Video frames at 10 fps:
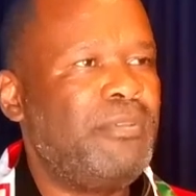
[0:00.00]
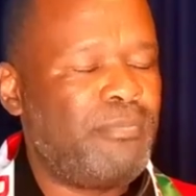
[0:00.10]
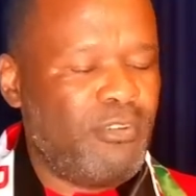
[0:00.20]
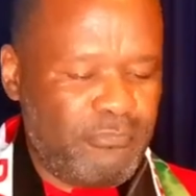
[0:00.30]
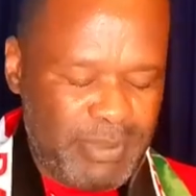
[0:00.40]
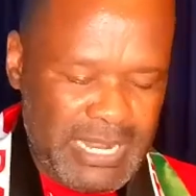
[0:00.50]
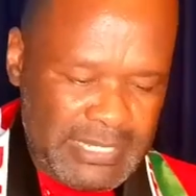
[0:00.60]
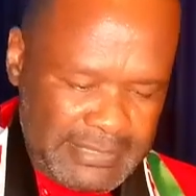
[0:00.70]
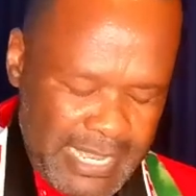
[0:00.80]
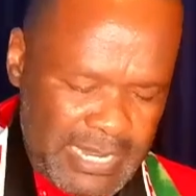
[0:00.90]
the people of
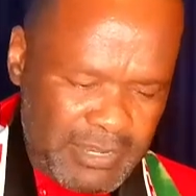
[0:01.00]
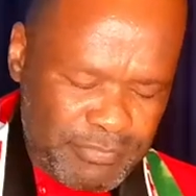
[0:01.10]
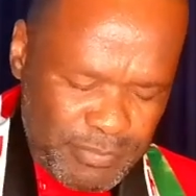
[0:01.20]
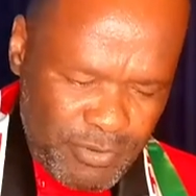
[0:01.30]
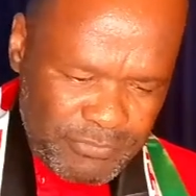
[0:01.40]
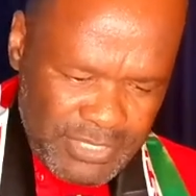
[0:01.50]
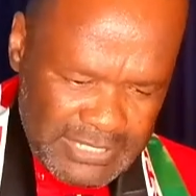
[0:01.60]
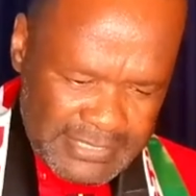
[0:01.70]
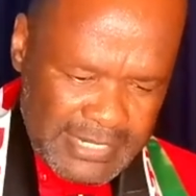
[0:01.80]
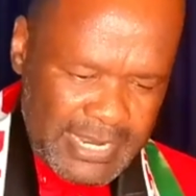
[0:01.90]
Palestine and people of
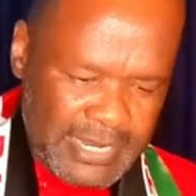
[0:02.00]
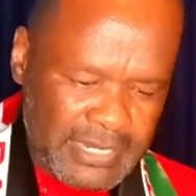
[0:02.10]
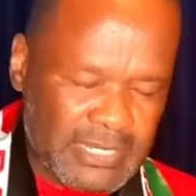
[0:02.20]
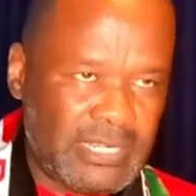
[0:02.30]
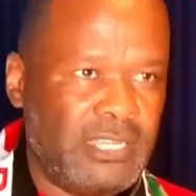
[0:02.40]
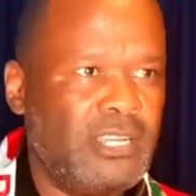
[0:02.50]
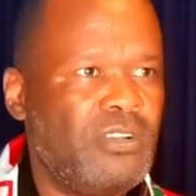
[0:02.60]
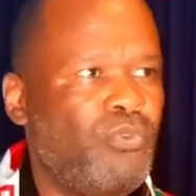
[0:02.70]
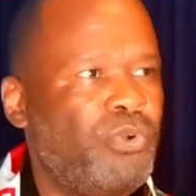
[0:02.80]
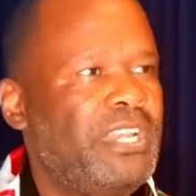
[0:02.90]
Israel
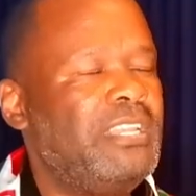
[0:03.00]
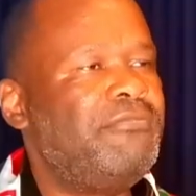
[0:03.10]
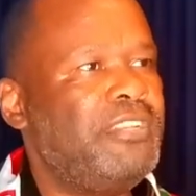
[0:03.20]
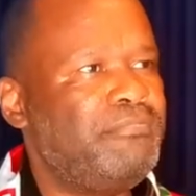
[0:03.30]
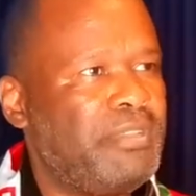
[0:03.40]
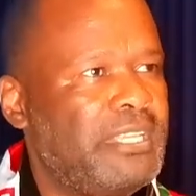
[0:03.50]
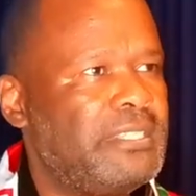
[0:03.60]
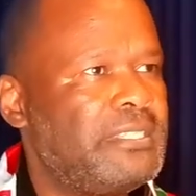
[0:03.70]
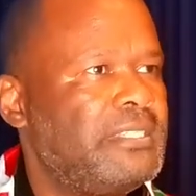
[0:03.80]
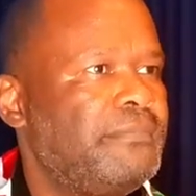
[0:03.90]
would live in
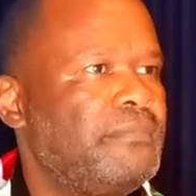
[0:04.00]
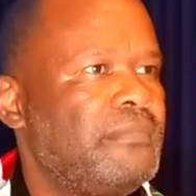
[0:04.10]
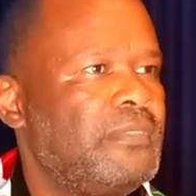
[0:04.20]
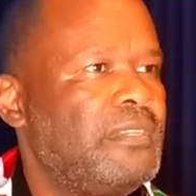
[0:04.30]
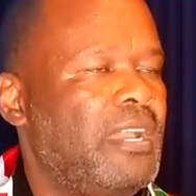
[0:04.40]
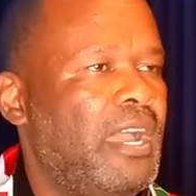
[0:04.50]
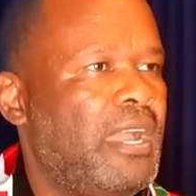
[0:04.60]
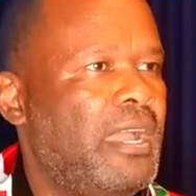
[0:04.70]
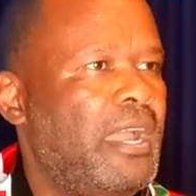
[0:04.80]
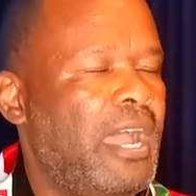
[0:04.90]
peace
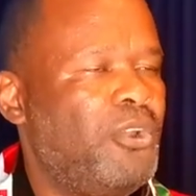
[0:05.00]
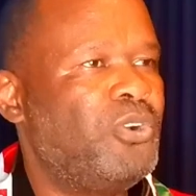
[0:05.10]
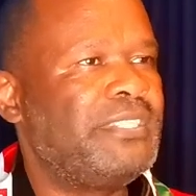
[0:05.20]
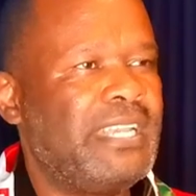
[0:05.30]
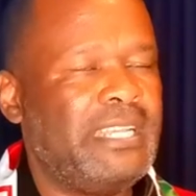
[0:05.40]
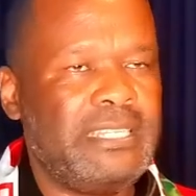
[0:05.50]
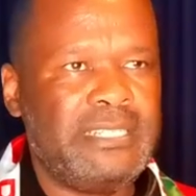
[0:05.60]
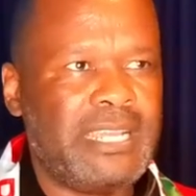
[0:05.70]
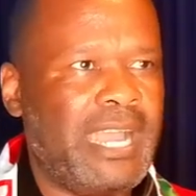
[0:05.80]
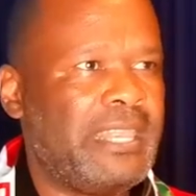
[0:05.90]
alongside
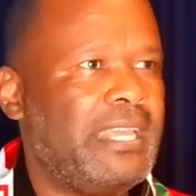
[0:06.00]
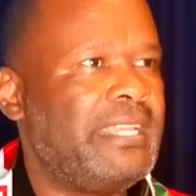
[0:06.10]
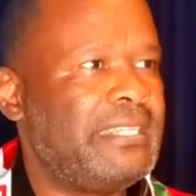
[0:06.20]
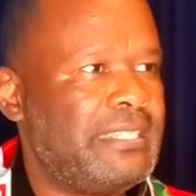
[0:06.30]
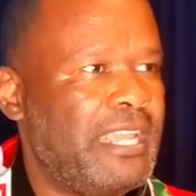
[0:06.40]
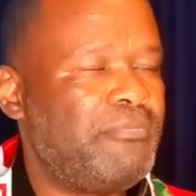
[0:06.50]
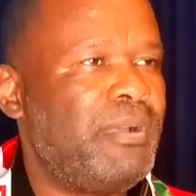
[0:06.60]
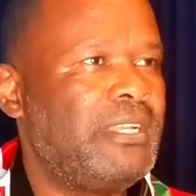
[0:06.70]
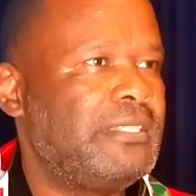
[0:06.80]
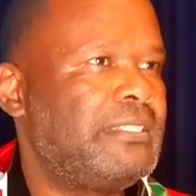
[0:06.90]
each other as
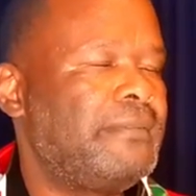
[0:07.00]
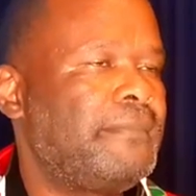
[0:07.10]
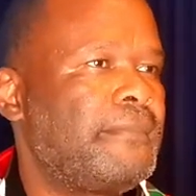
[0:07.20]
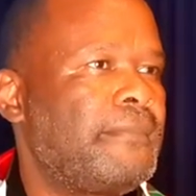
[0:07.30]
neighbors.